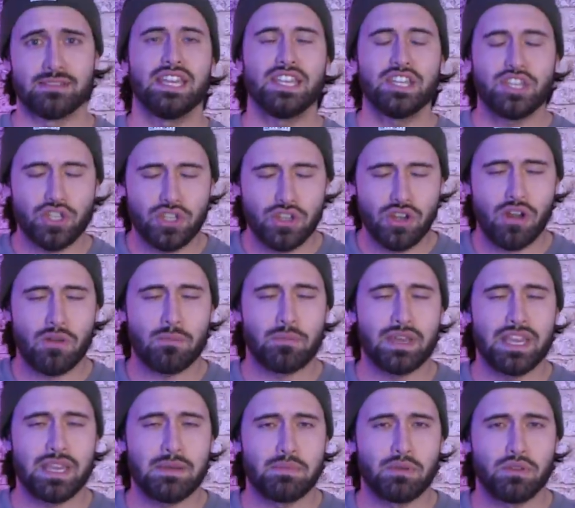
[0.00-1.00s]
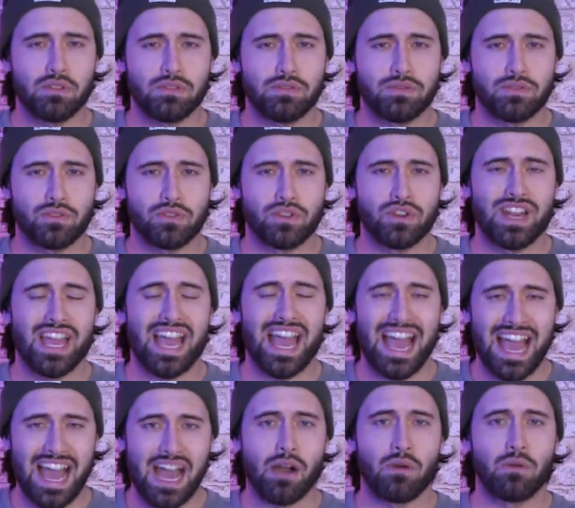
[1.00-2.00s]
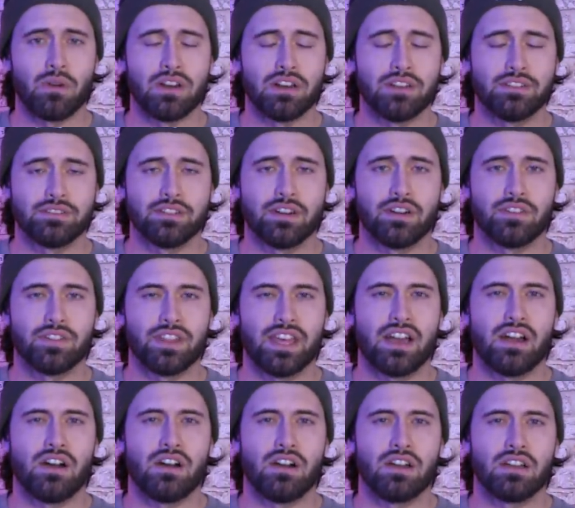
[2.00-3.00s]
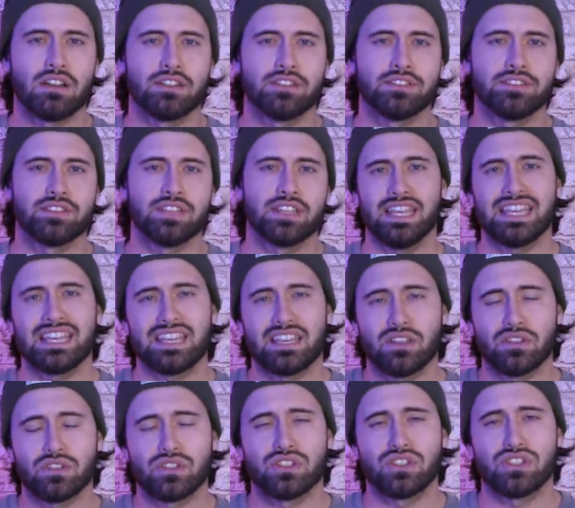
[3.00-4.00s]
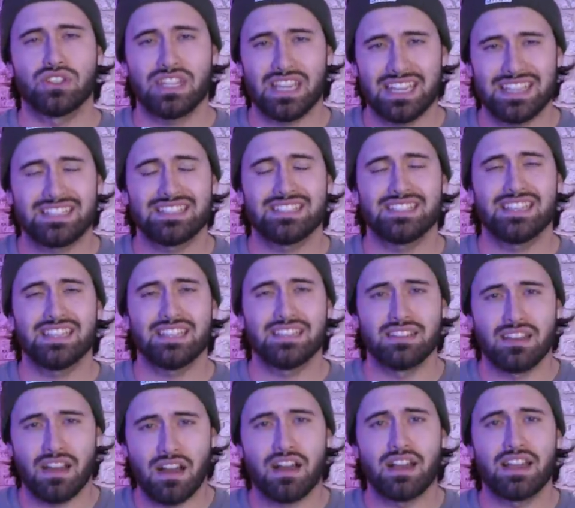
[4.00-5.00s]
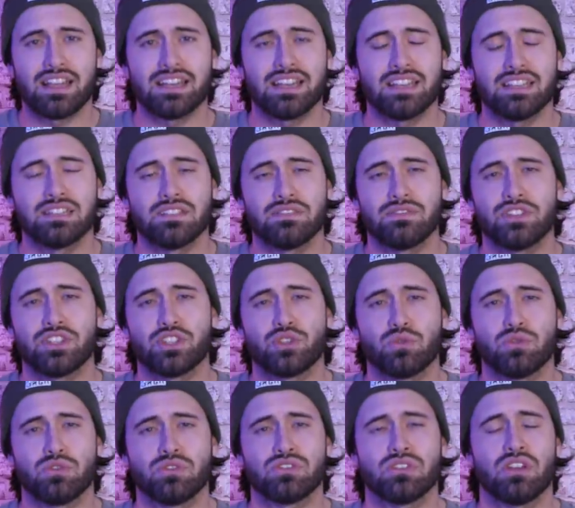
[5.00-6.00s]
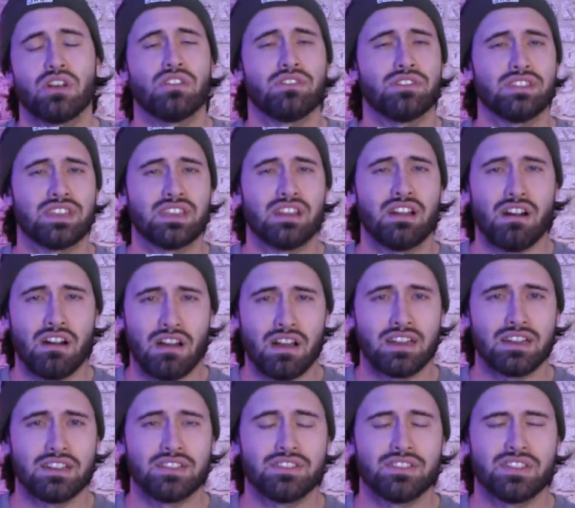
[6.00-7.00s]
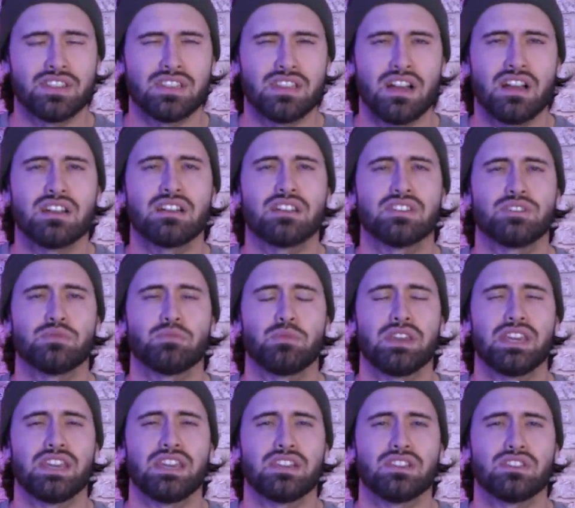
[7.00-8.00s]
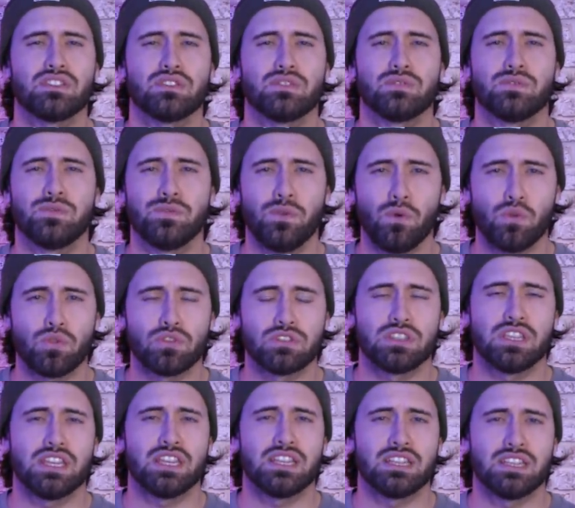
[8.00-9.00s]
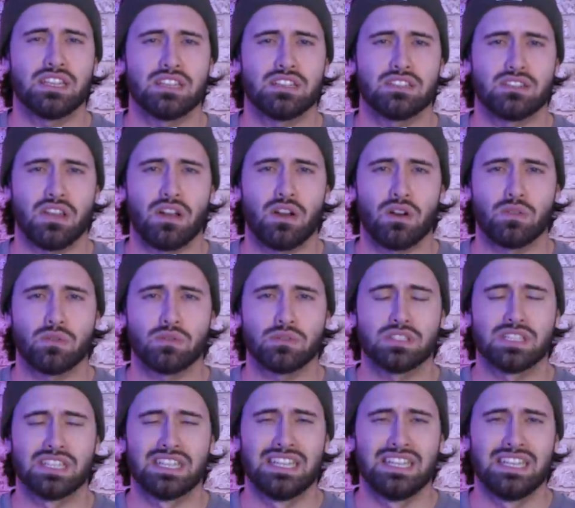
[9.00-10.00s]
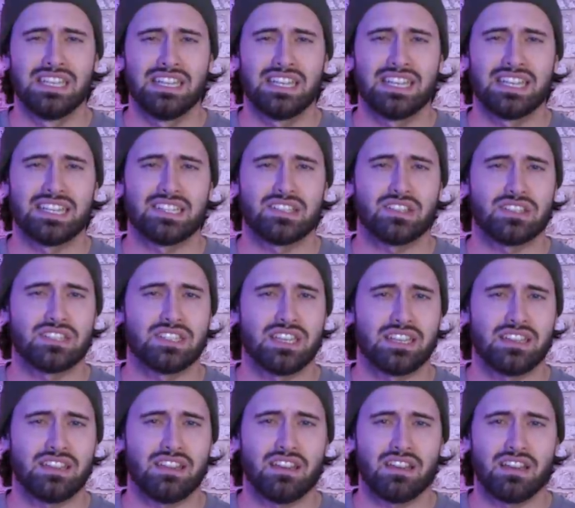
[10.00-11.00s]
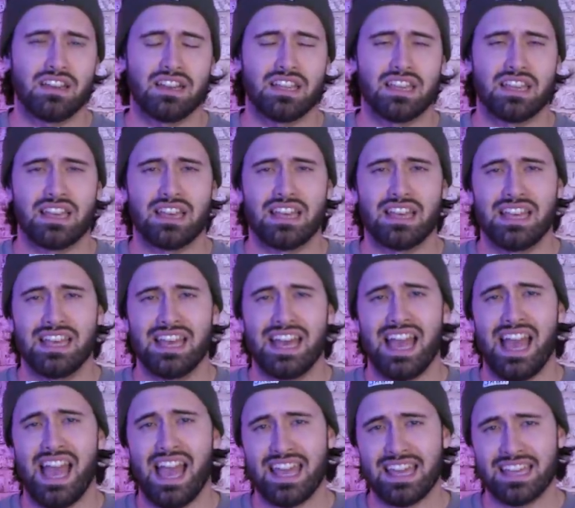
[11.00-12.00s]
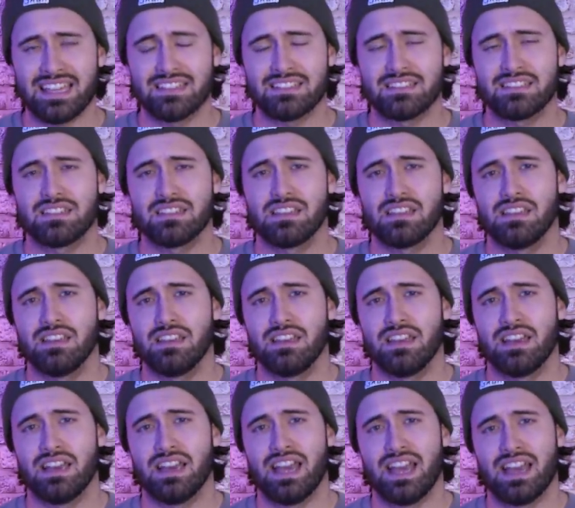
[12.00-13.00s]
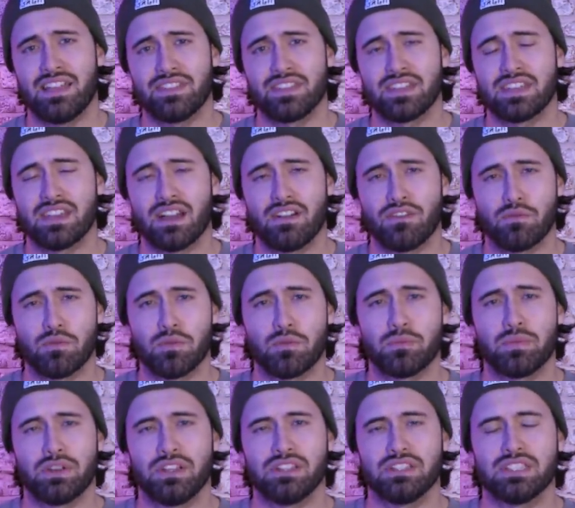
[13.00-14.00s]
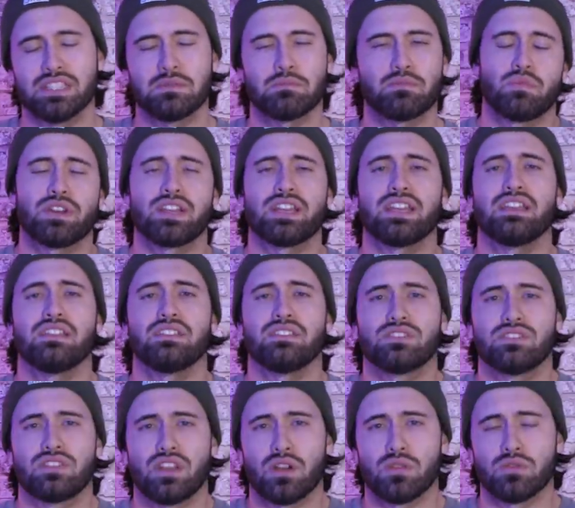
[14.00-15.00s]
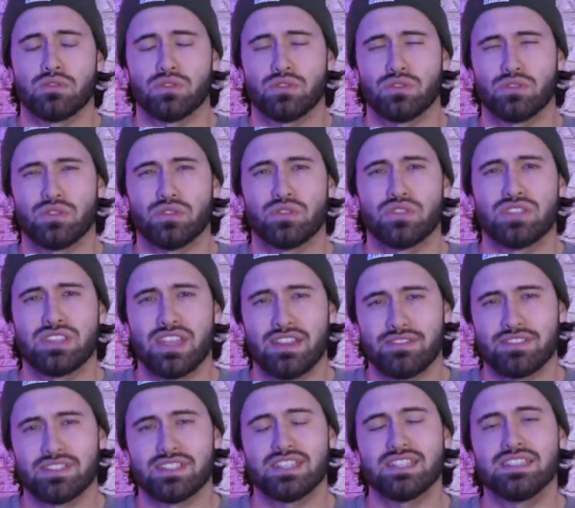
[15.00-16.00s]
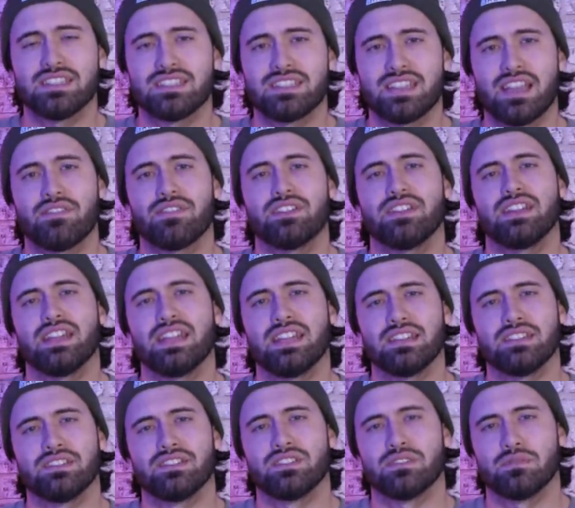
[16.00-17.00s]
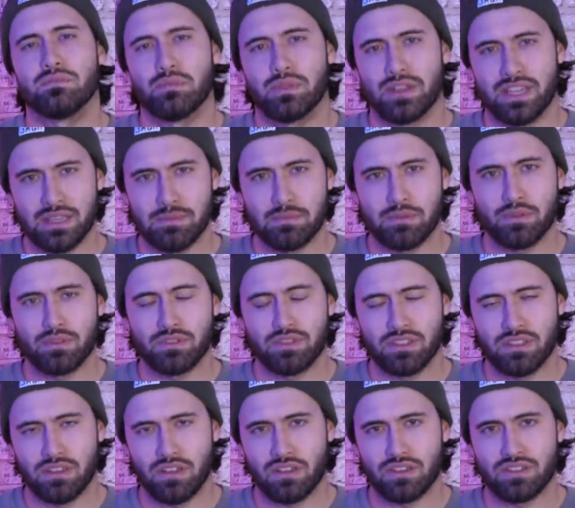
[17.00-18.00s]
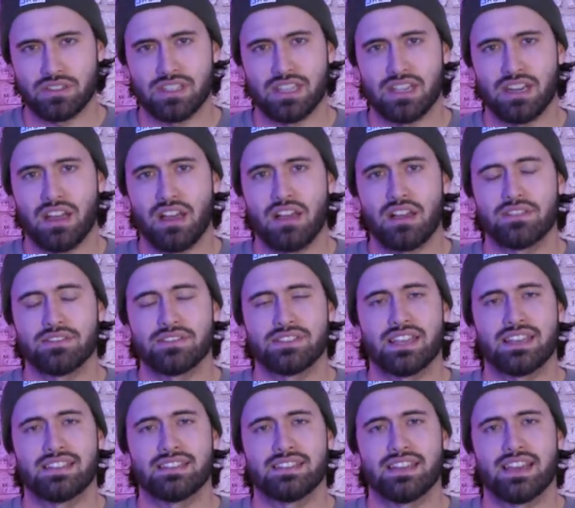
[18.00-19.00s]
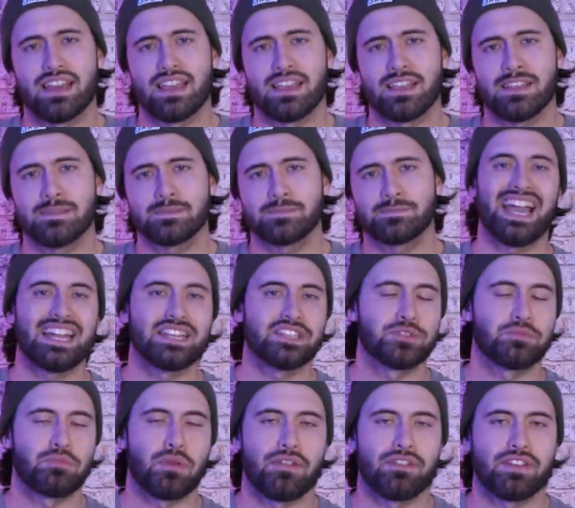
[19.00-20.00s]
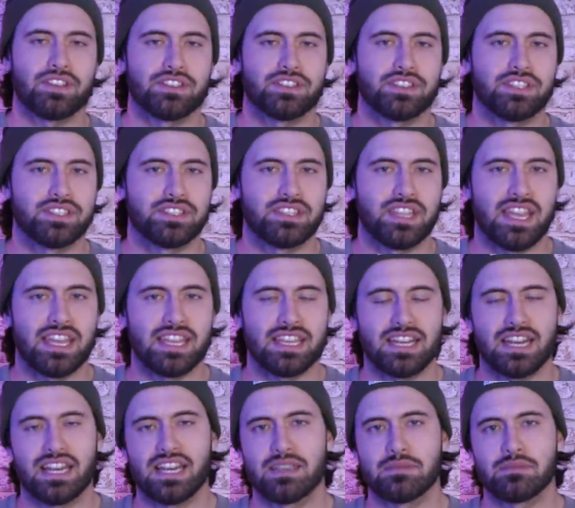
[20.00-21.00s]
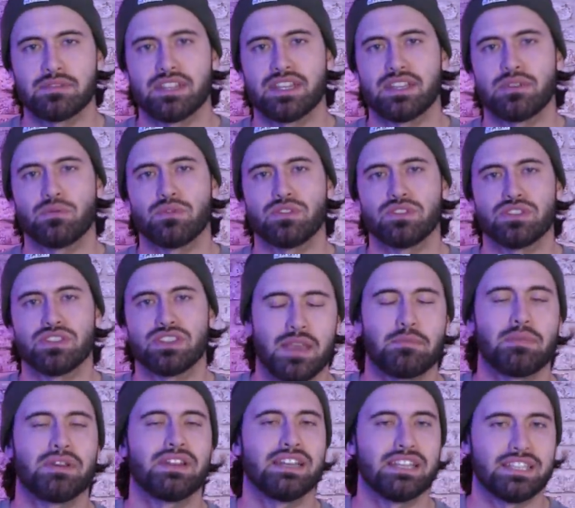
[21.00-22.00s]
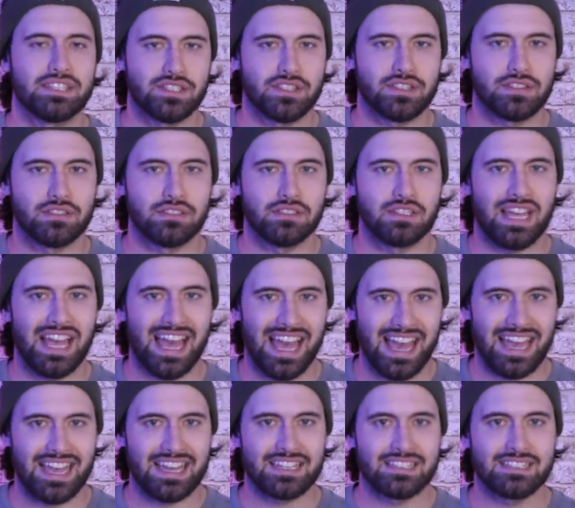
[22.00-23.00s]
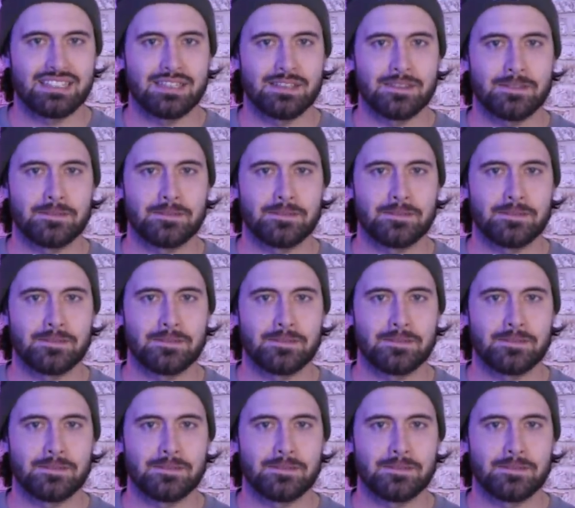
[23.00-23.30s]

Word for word: He shot people for an hour on that island. He killed sixty-nine individuals on the island, the youngest being just fourteen years old, and as I said earlier, eight at the government building, bringing the total to seventy-seven innocent people that lost their lives that day. Anders Breivik to this day claims that it was a political act.